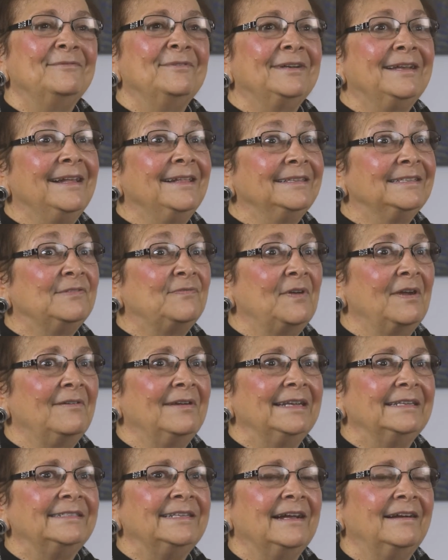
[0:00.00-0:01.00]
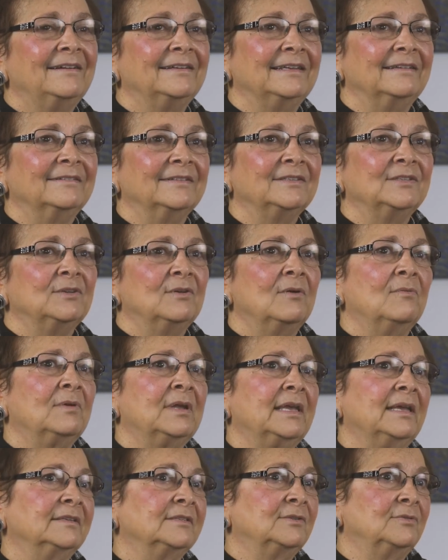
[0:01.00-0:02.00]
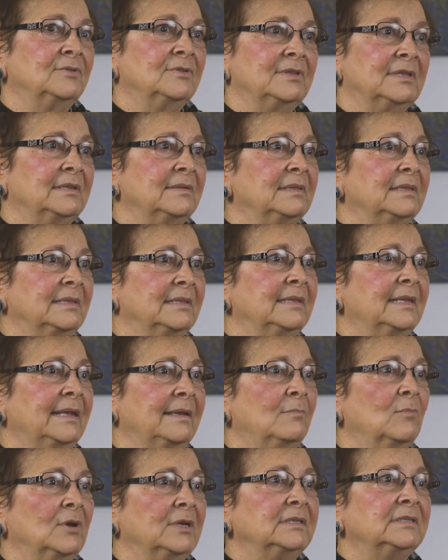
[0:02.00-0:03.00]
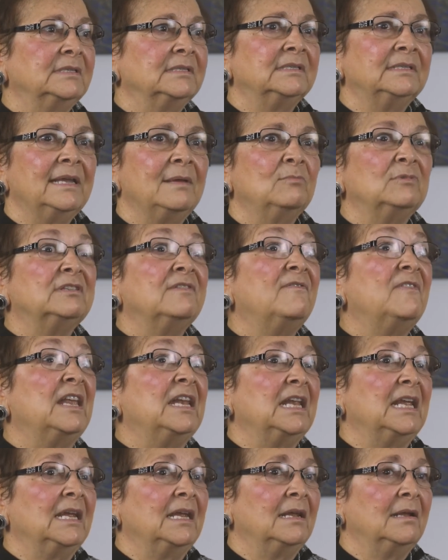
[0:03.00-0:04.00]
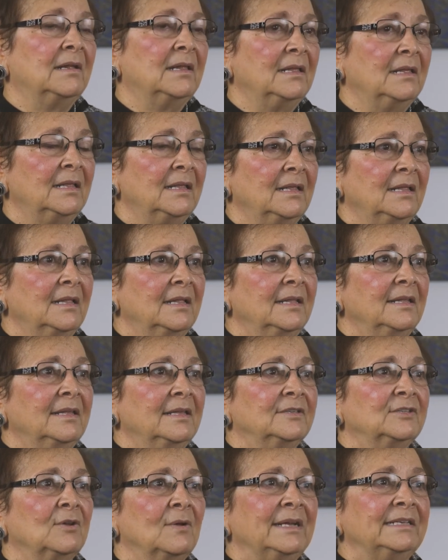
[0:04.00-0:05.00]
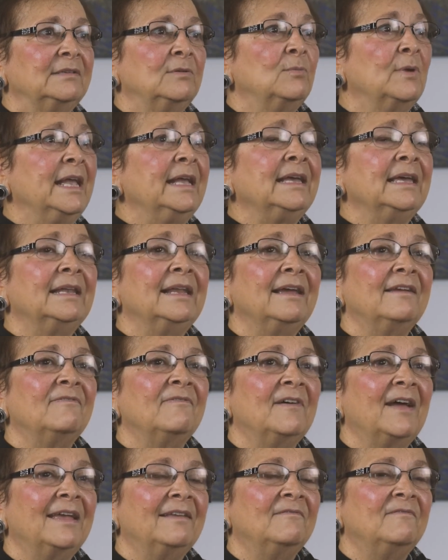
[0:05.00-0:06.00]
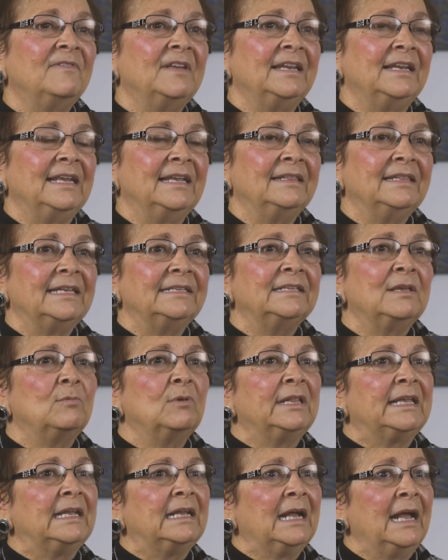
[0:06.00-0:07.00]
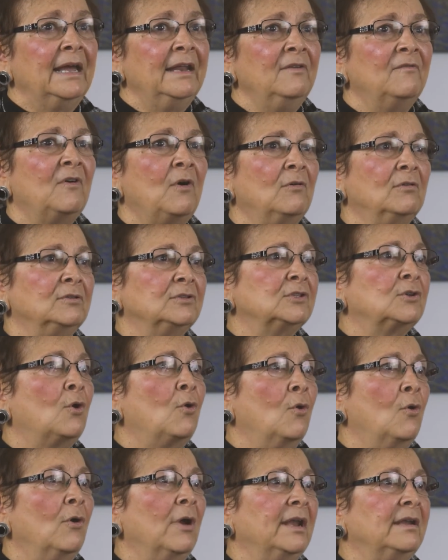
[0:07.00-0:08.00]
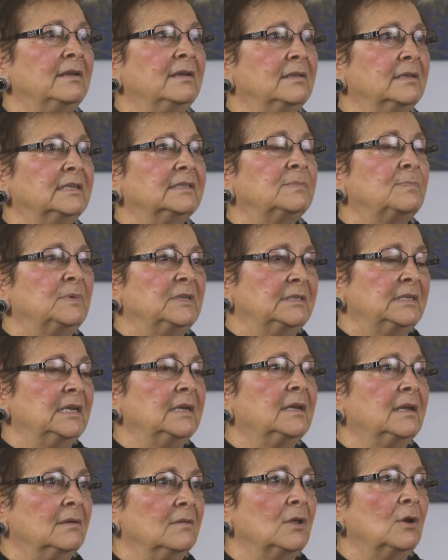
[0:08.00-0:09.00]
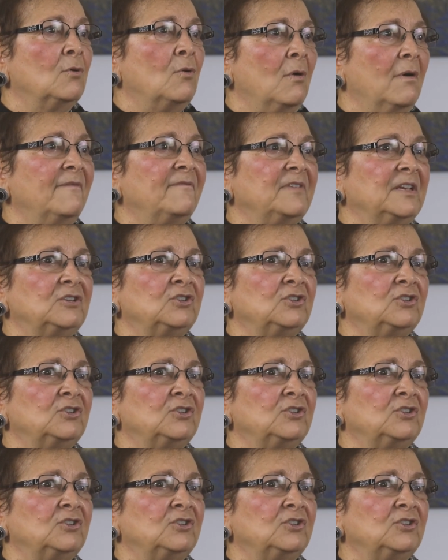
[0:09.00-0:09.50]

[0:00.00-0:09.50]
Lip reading: Island's very Italian, so guess who the name was? His name was Vinny. So I said, where can I find Vinny? And they said, well, he kind of holds court in this particular coffee